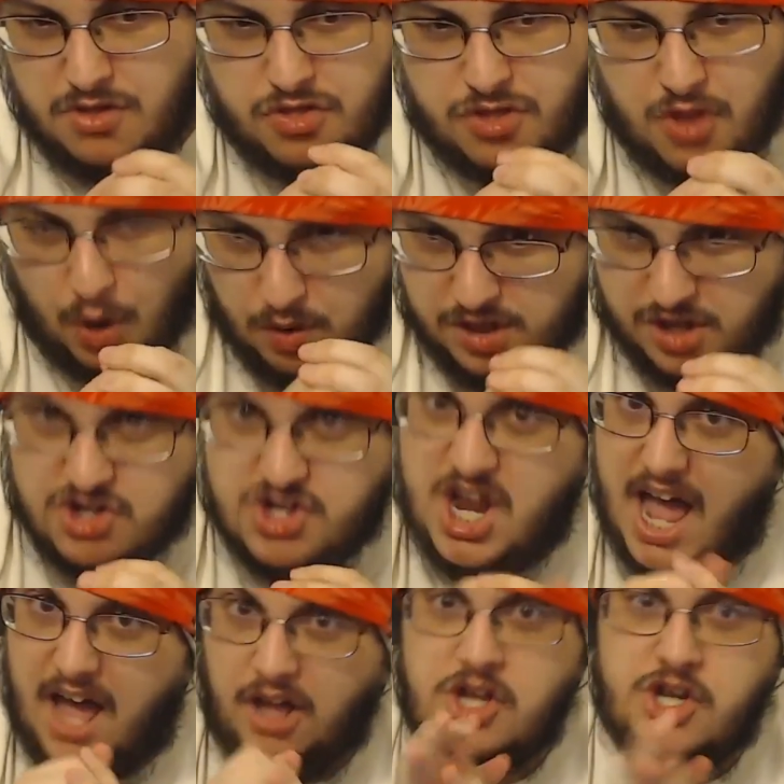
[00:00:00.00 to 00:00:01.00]
Those
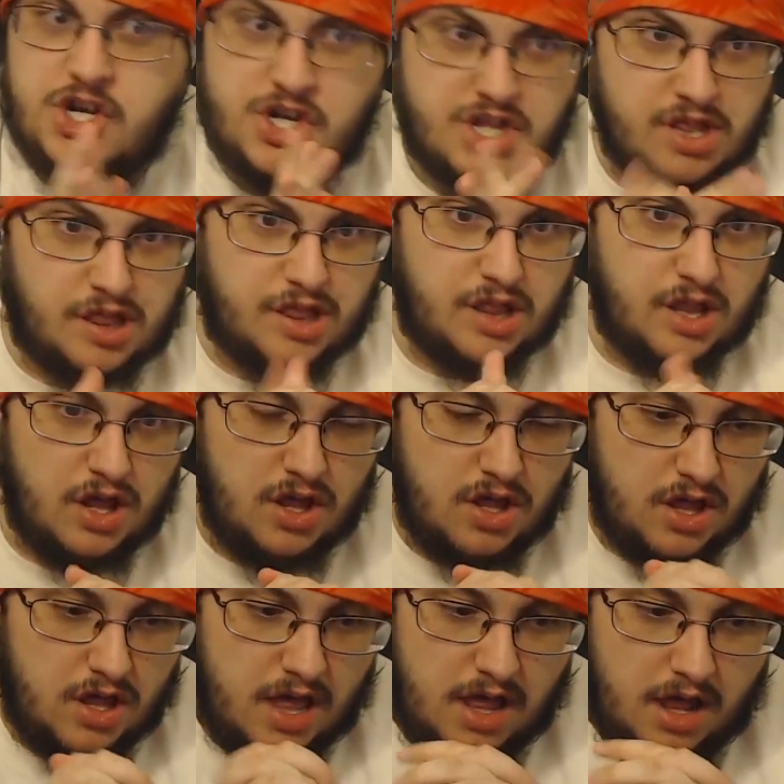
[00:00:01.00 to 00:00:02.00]
challenges,
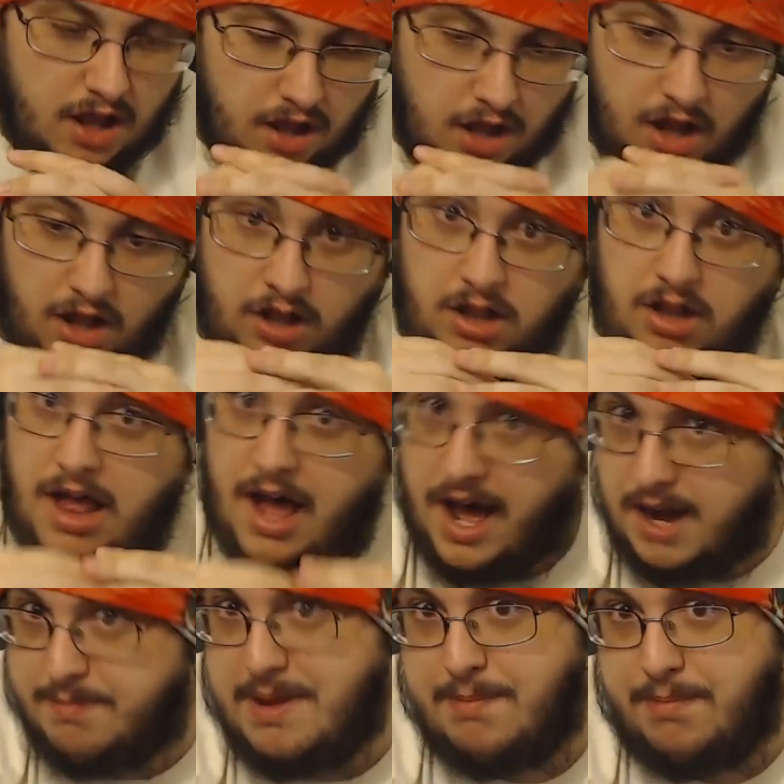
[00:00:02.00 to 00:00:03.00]
a lot
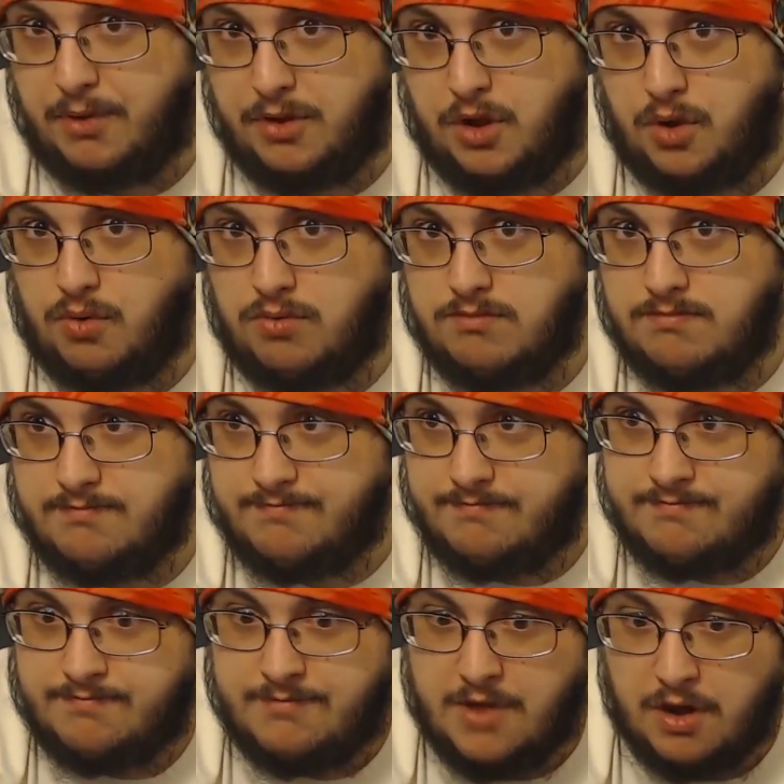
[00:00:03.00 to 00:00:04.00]
of people do.
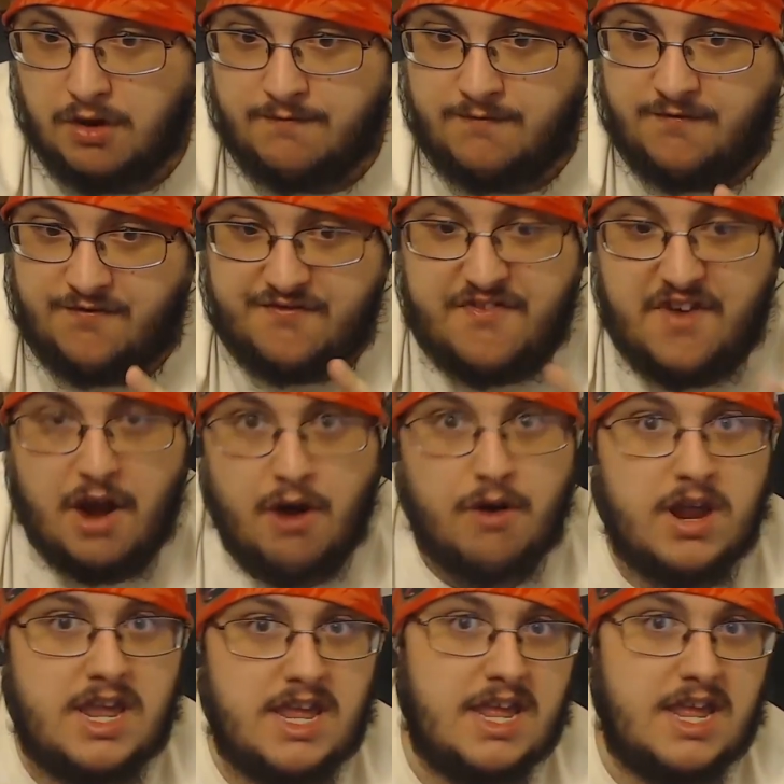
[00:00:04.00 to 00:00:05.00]
They're
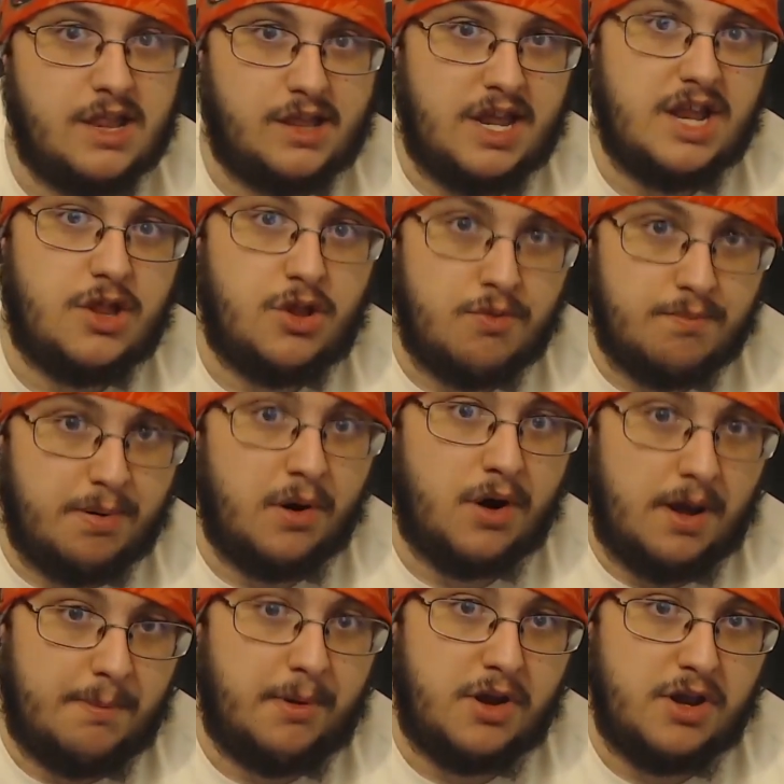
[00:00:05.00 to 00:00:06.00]
very easy to put
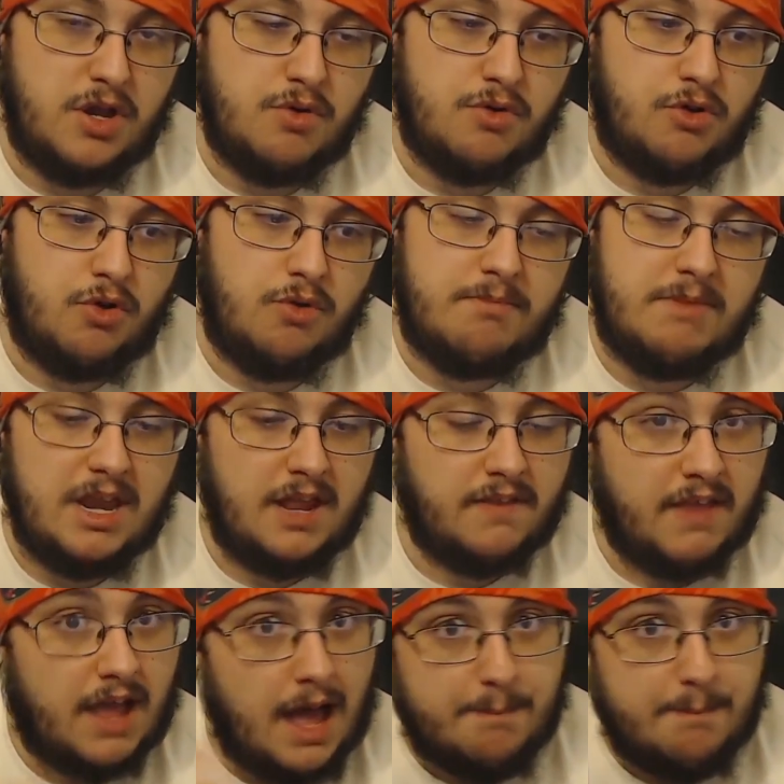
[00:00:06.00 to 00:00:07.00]
up on YouTube, meaning the
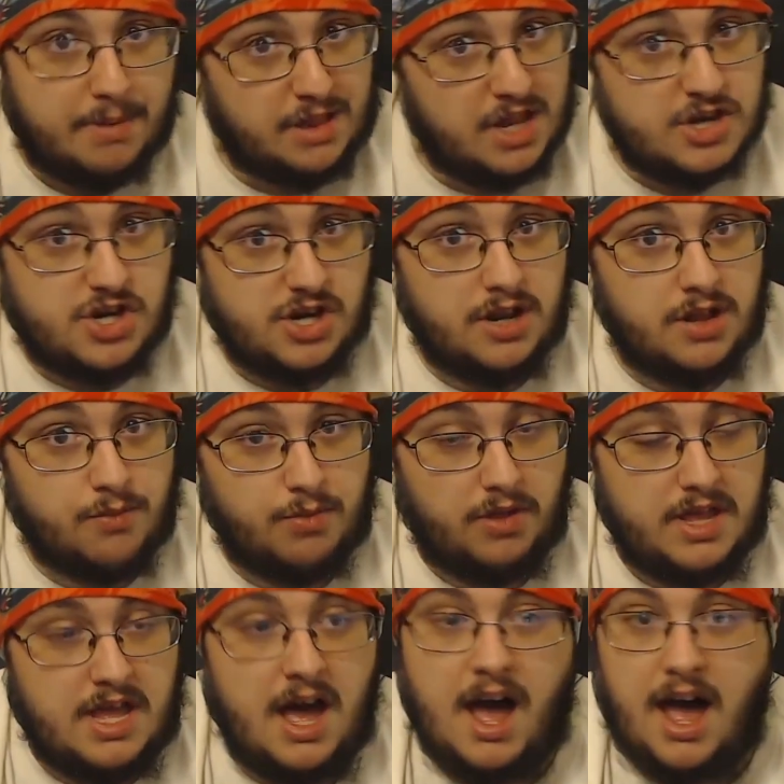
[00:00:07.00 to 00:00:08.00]
competition is
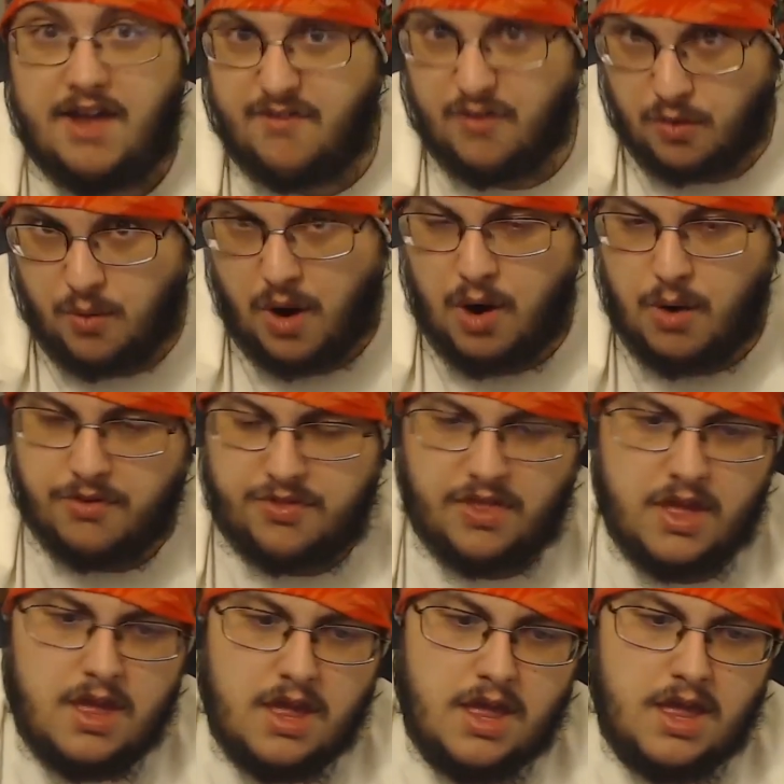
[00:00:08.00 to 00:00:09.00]
really high for growth.
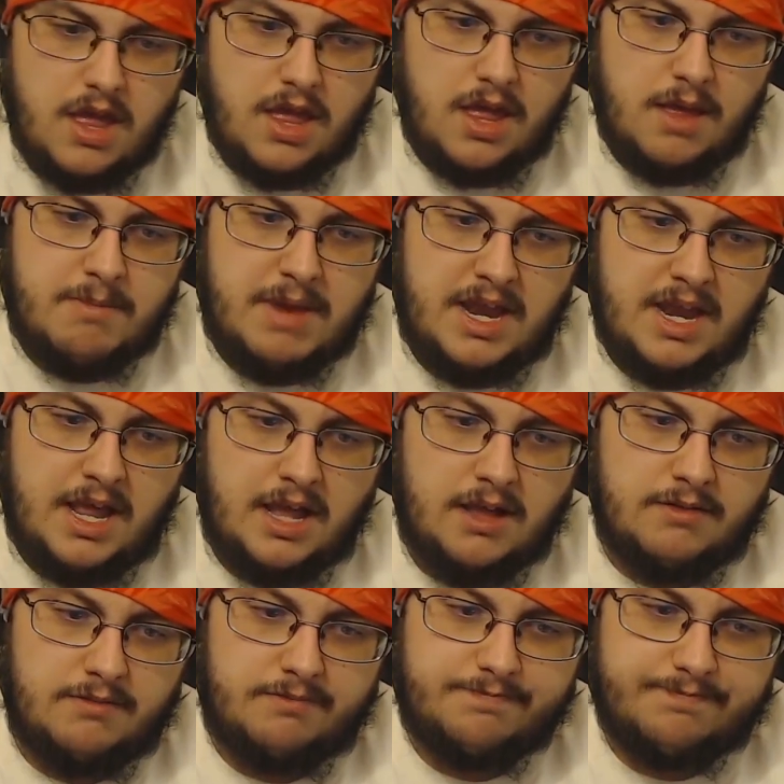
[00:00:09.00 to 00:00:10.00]
Meaning,